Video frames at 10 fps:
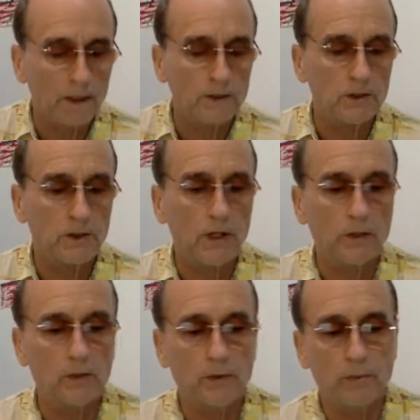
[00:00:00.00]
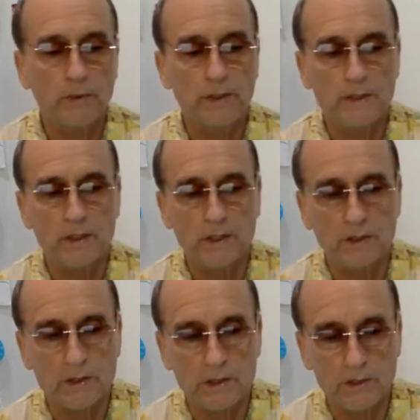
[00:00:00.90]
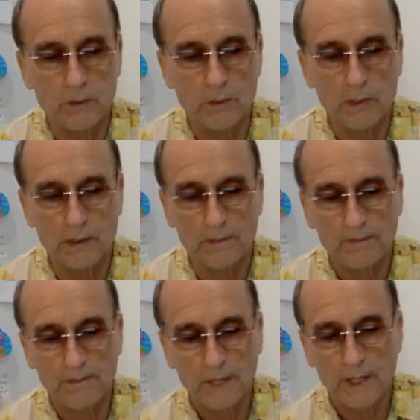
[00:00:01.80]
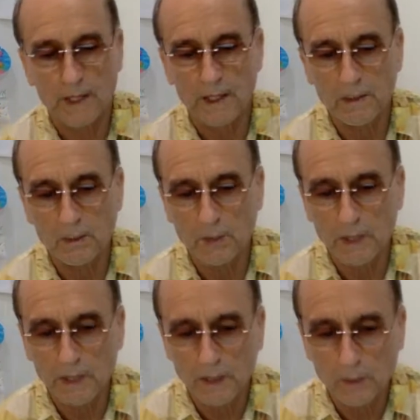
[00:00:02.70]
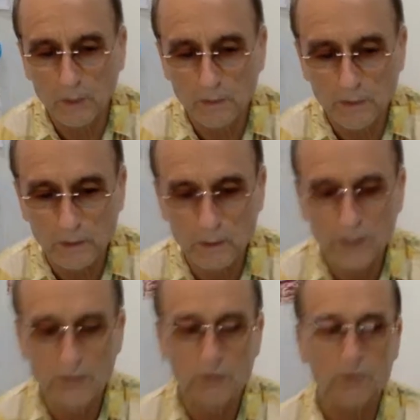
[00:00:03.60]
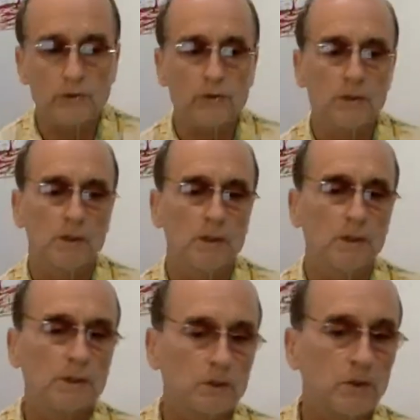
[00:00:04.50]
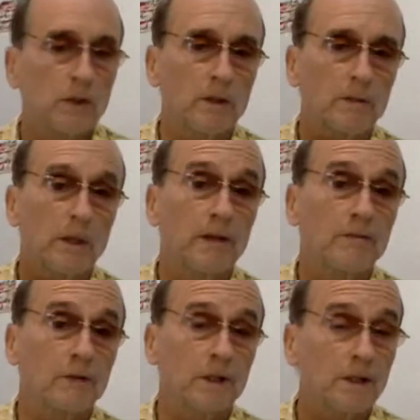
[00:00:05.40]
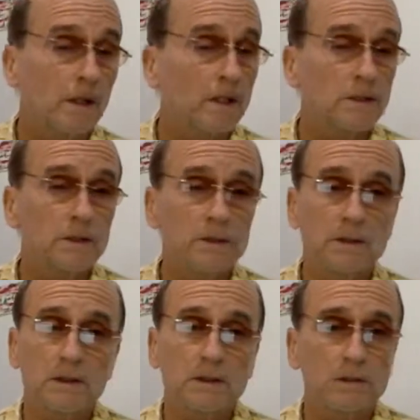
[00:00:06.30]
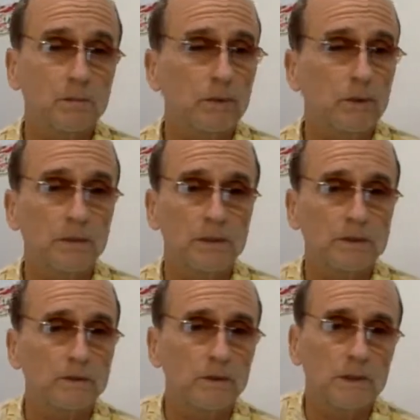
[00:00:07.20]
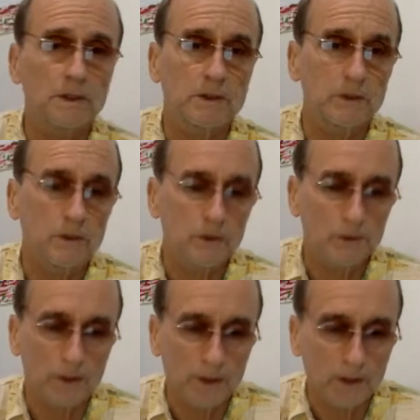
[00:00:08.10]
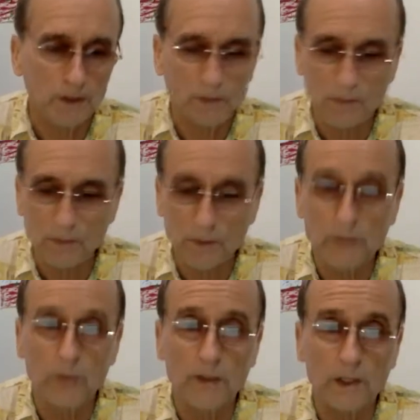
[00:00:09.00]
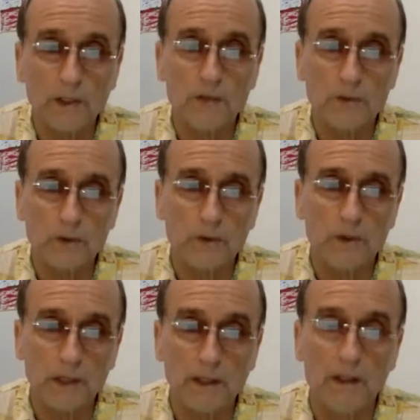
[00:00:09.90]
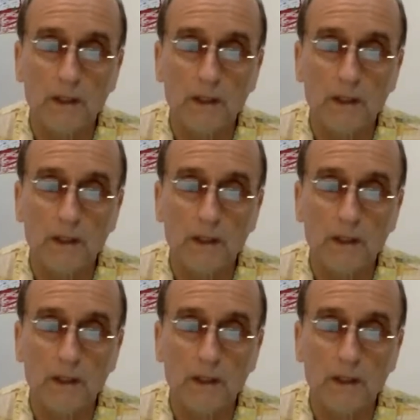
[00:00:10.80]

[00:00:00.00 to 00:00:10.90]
Start your own business this way. 83, equipment rentals. Oh, sorry, you may have to get licenses and permits for this too, you know, depend what country you're in.